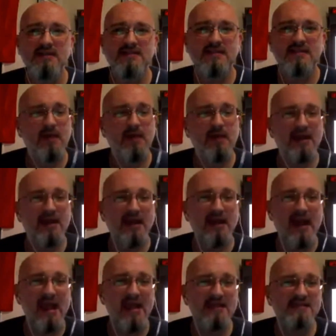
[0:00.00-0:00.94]
Somebody had
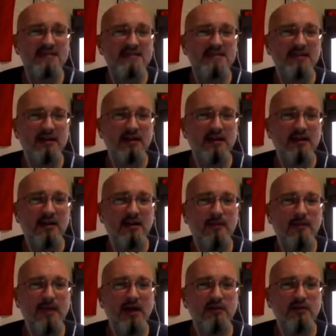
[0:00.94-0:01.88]
asked uh,
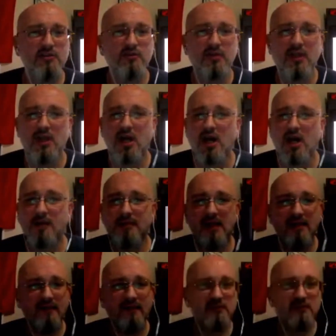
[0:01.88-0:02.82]
about doing a
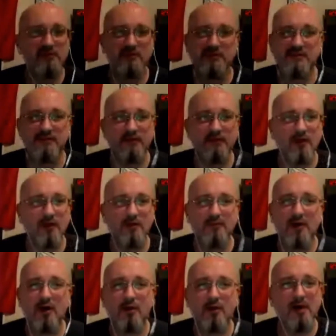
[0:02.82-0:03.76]
Combat Veterans for Ron
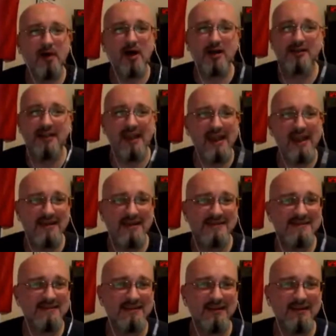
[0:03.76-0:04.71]
Paul
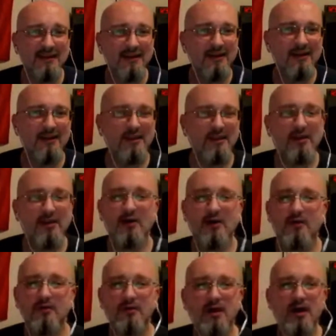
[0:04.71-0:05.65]
podcast. You
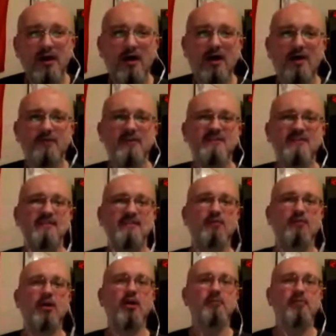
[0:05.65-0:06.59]
know, obviously
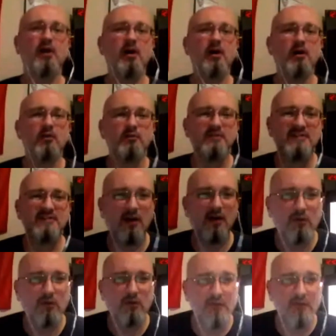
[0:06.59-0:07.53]
Ron Paul was
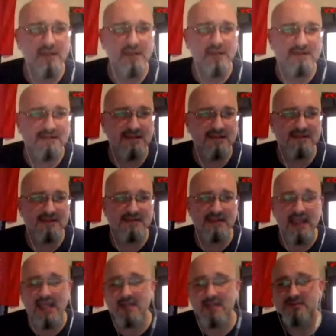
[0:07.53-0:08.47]
always his
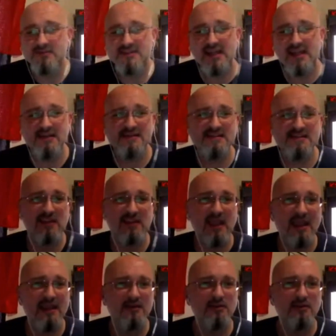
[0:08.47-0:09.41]
name was kind of
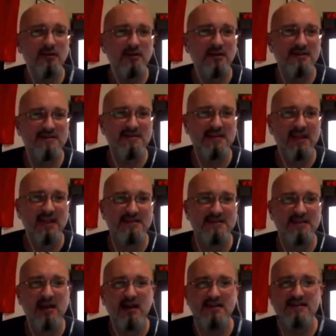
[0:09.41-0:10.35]
slandered as as an
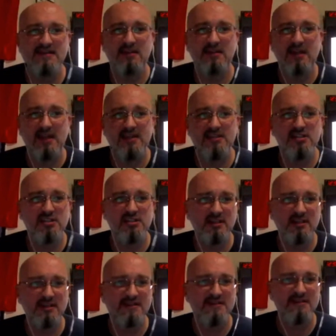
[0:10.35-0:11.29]

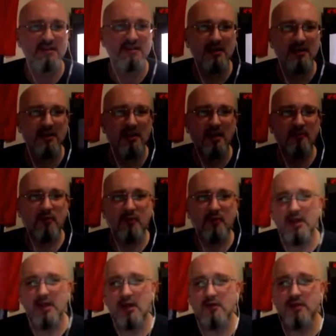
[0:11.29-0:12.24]
isolationist, but we
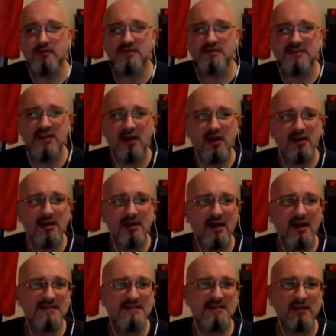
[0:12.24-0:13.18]
know he was not an
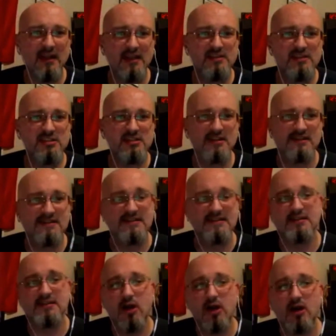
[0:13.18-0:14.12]
isolationist. He's a
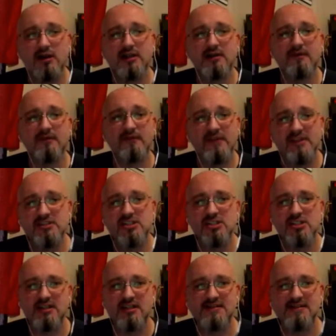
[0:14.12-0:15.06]

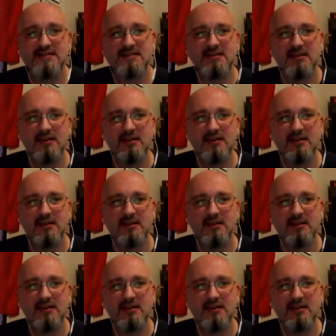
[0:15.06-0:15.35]
non-interventionist.